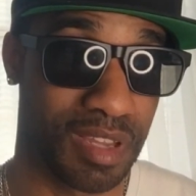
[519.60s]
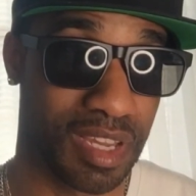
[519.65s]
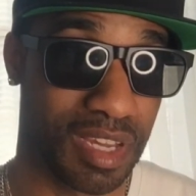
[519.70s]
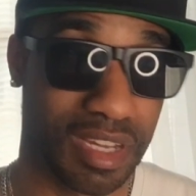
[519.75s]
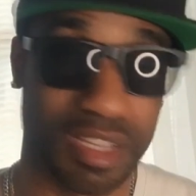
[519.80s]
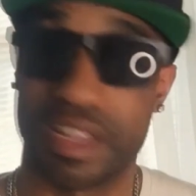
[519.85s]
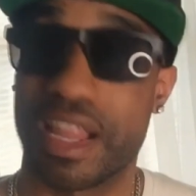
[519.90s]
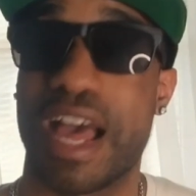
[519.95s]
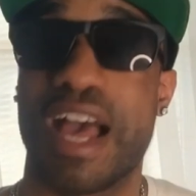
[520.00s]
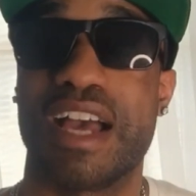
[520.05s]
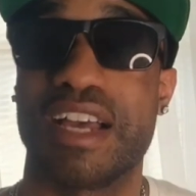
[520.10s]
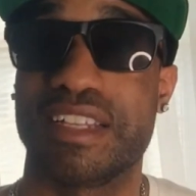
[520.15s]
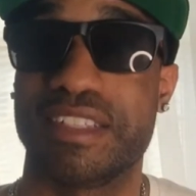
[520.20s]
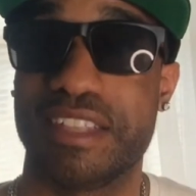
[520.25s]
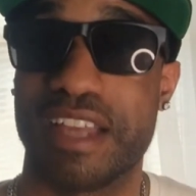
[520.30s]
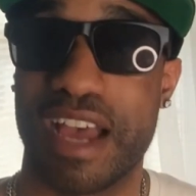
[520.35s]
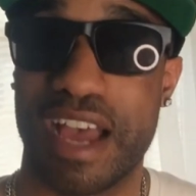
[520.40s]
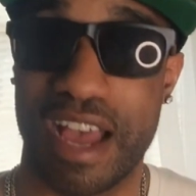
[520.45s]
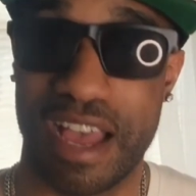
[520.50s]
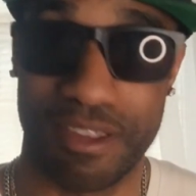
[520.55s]
glad
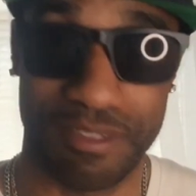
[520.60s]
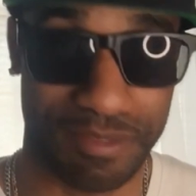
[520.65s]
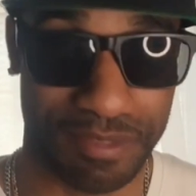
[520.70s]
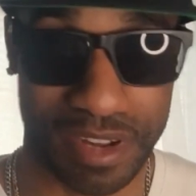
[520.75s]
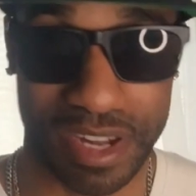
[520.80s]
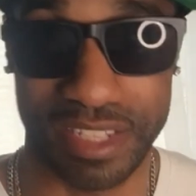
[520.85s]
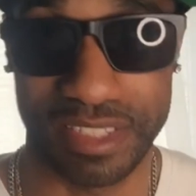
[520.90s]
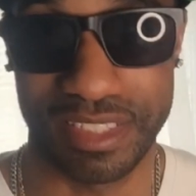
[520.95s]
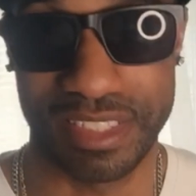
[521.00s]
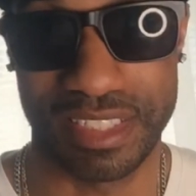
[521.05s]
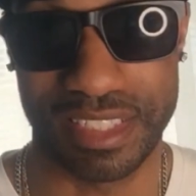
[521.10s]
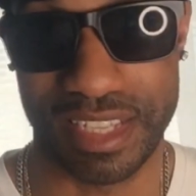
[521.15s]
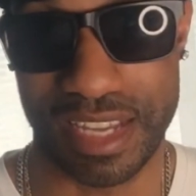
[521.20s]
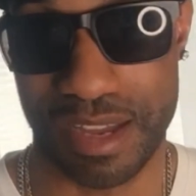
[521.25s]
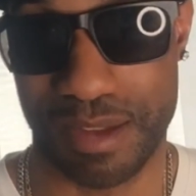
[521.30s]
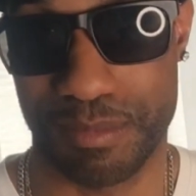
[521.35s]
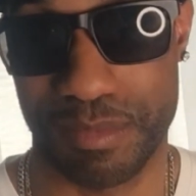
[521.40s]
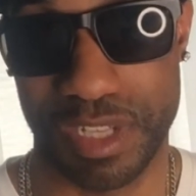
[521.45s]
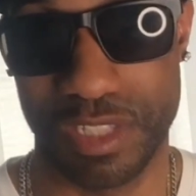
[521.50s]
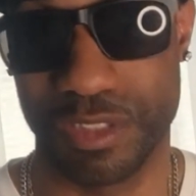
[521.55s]
that I finally
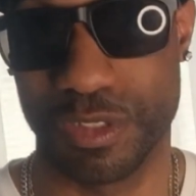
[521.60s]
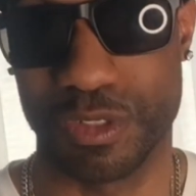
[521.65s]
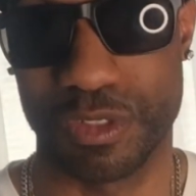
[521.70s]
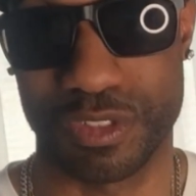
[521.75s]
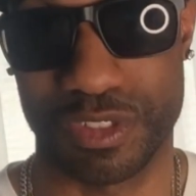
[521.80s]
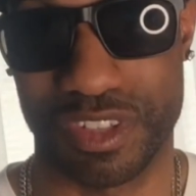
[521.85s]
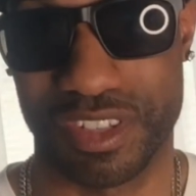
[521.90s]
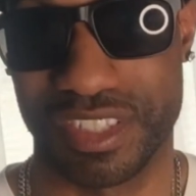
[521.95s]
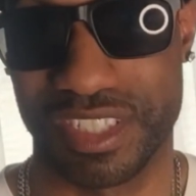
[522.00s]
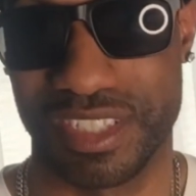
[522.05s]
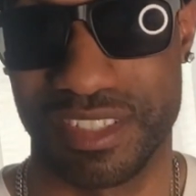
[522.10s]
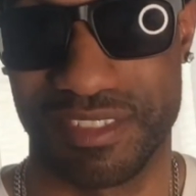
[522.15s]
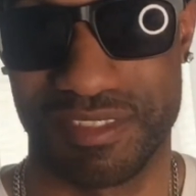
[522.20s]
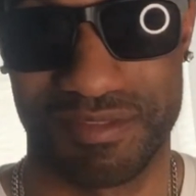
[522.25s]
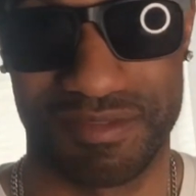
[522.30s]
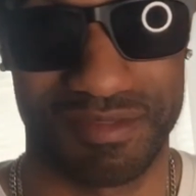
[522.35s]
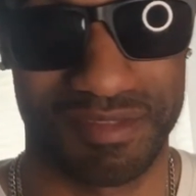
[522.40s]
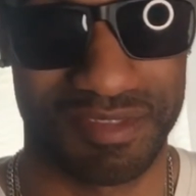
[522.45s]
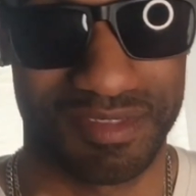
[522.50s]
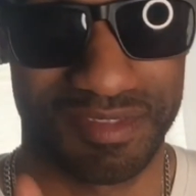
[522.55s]
got my nose on it.
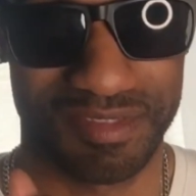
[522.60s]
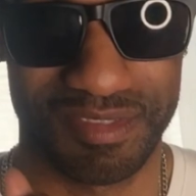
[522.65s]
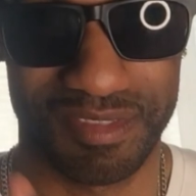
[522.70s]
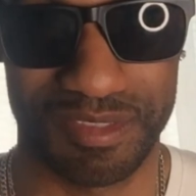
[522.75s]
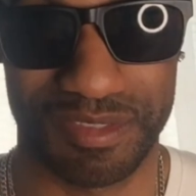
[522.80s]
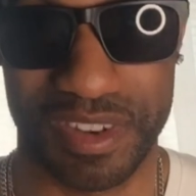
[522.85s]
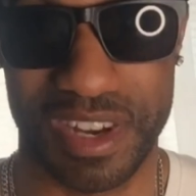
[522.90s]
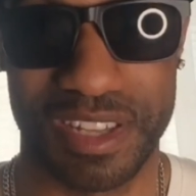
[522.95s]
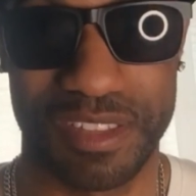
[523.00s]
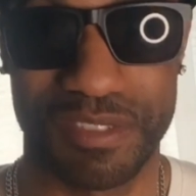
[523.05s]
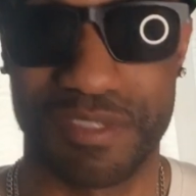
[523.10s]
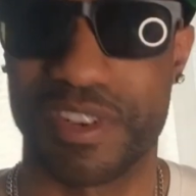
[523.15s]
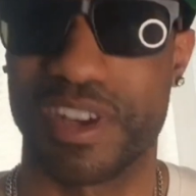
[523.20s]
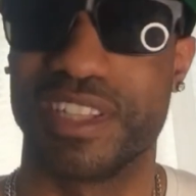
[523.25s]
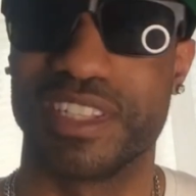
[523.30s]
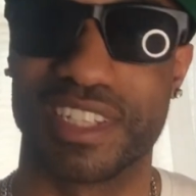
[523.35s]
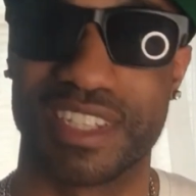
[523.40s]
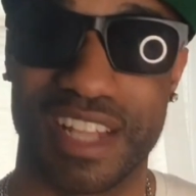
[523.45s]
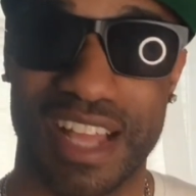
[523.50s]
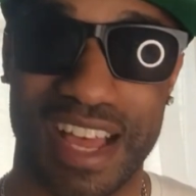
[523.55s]

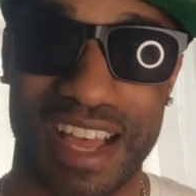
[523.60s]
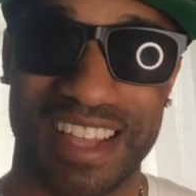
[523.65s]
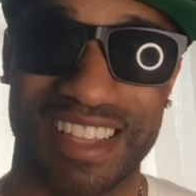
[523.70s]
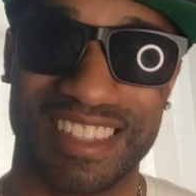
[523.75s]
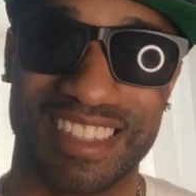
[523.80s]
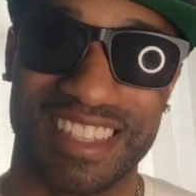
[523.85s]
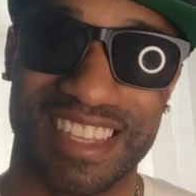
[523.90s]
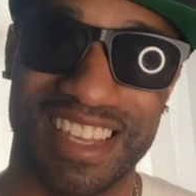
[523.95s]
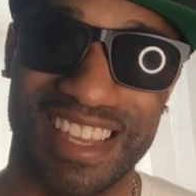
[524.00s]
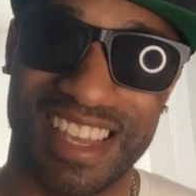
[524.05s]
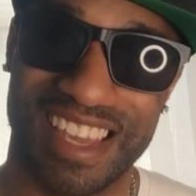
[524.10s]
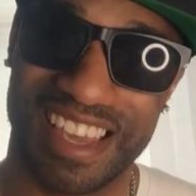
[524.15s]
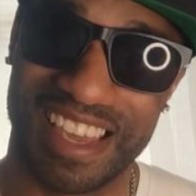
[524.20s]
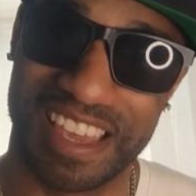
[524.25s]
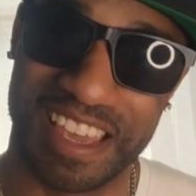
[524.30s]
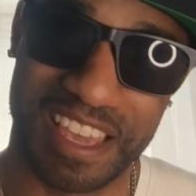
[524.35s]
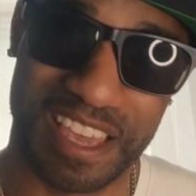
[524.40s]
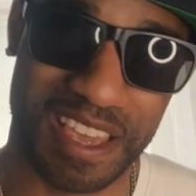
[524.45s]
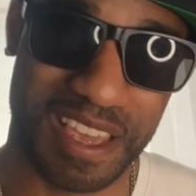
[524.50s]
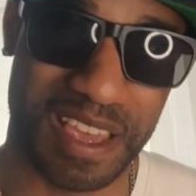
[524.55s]
Finally glad.
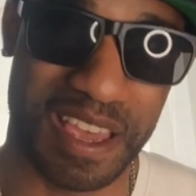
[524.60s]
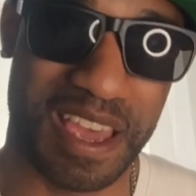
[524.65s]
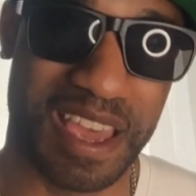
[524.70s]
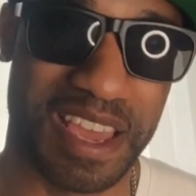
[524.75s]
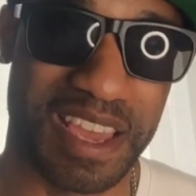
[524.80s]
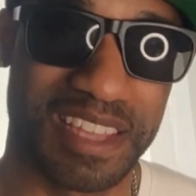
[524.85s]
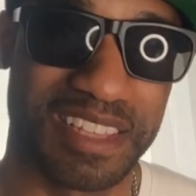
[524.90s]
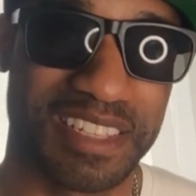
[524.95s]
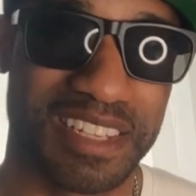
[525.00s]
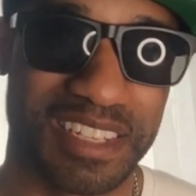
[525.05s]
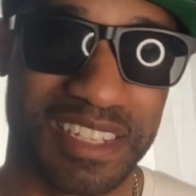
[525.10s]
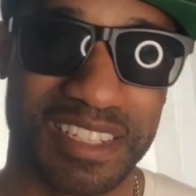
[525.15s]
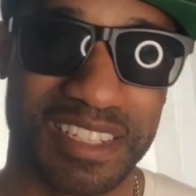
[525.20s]
And